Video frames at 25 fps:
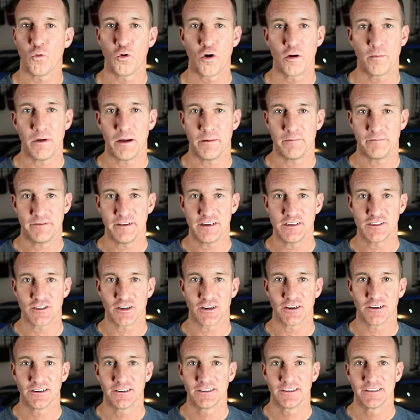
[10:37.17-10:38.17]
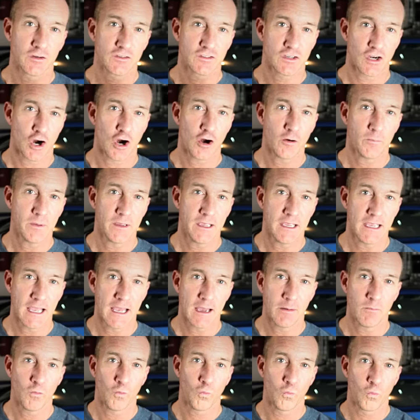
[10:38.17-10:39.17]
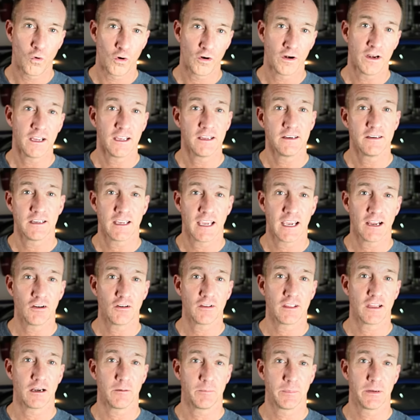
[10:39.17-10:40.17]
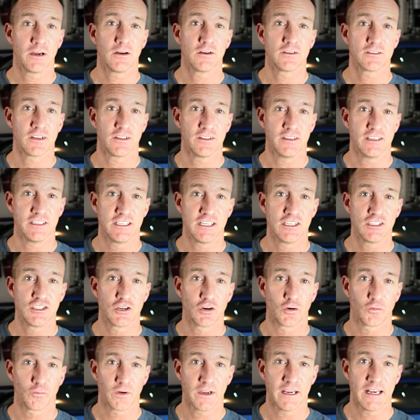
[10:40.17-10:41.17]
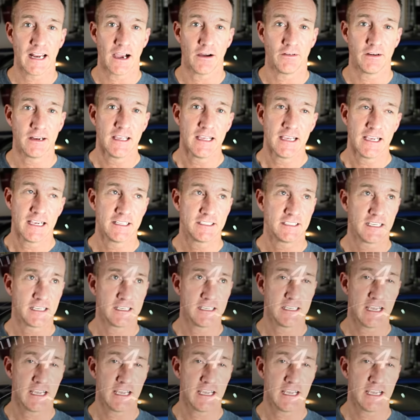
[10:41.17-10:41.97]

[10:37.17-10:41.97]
a warm-up feature. There's an RPM warning indicator that appears on the digital readout. It's a